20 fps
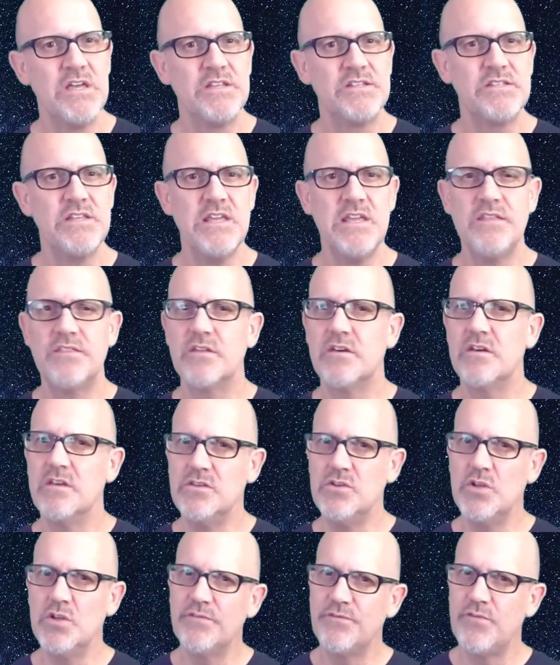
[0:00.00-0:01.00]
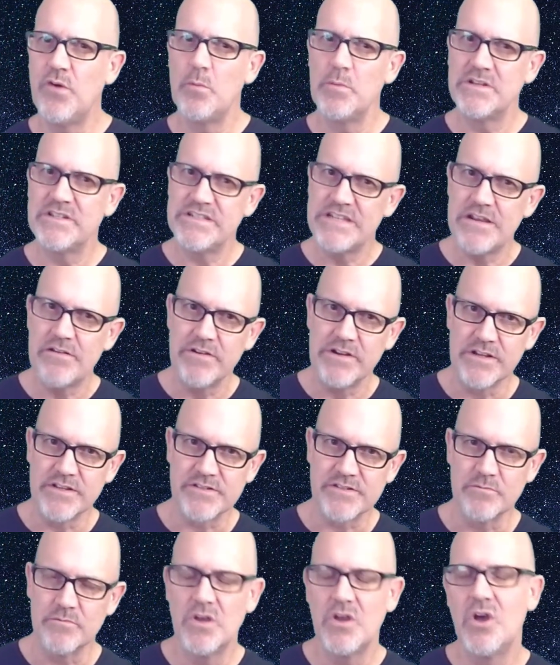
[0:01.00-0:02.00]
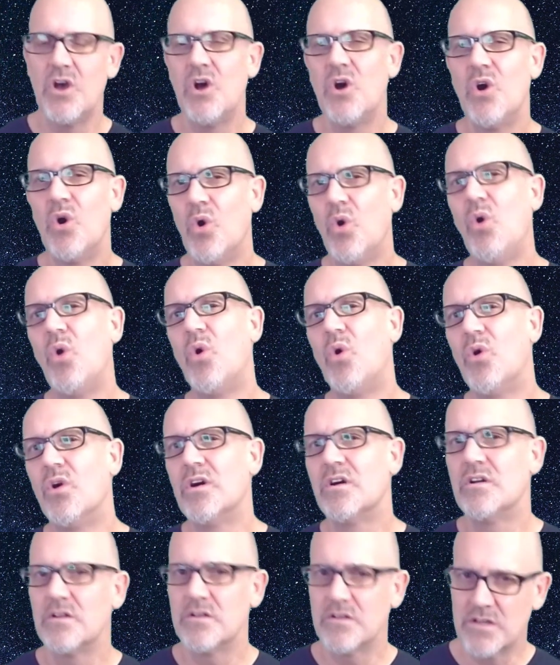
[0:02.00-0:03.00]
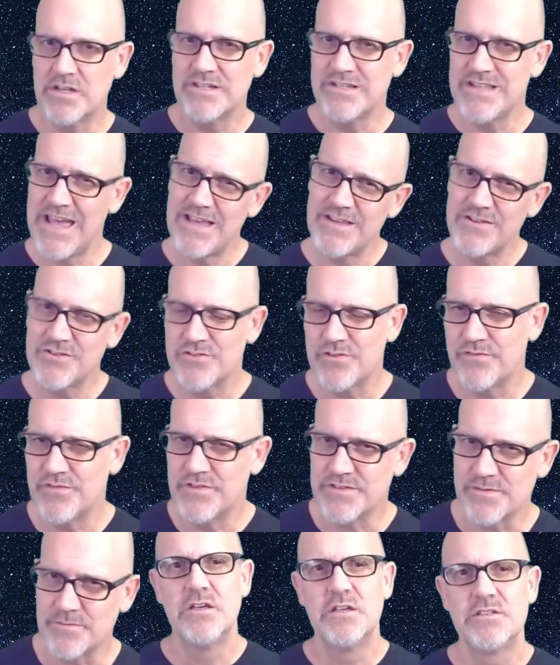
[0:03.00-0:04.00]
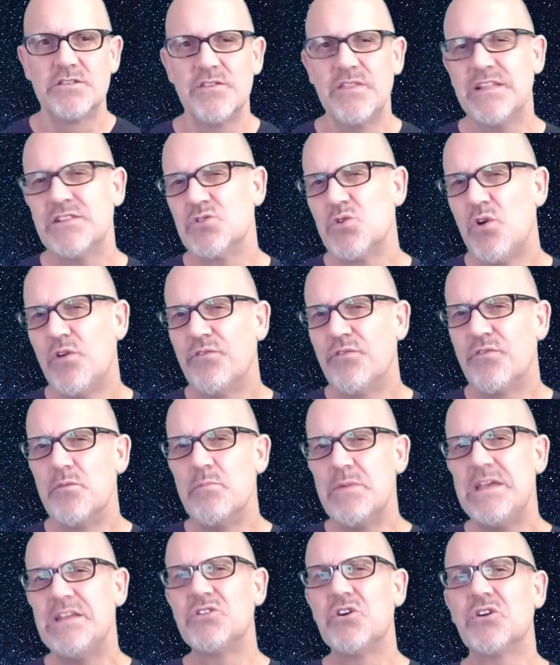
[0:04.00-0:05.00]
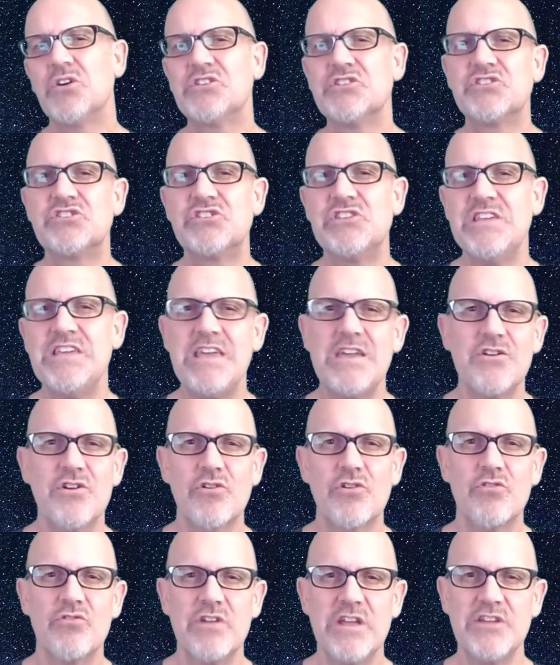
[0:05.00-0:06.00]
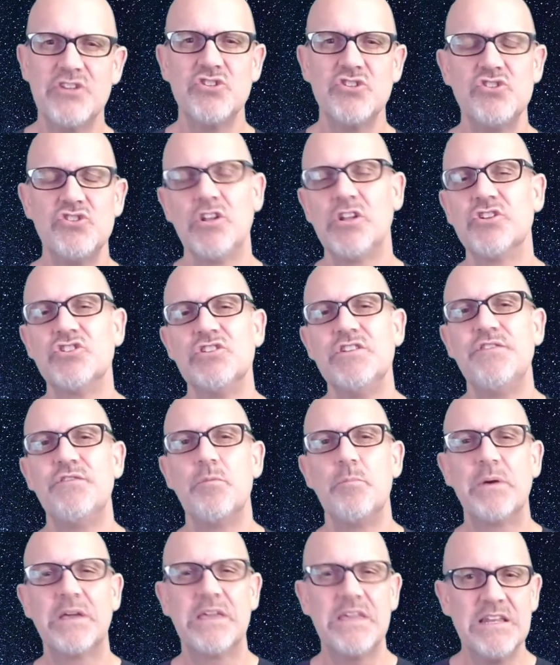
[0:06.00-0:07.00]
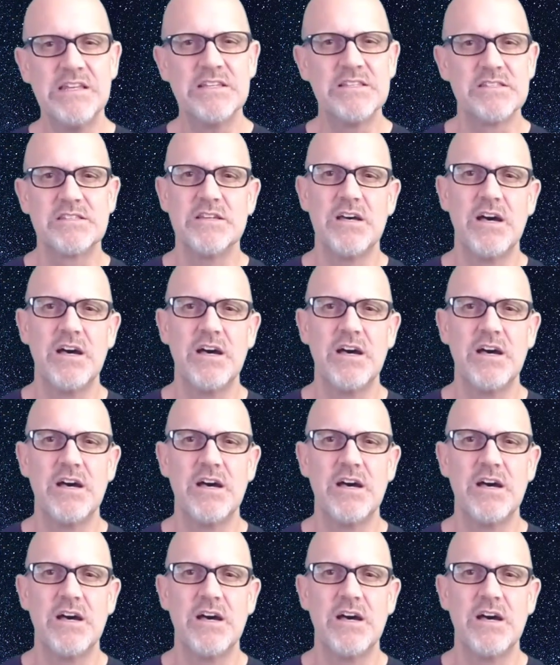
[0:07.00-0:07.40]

to either uniformitarianism or catastrophism. So that's all from me, Doctor C here at Creation Geology for Beginners.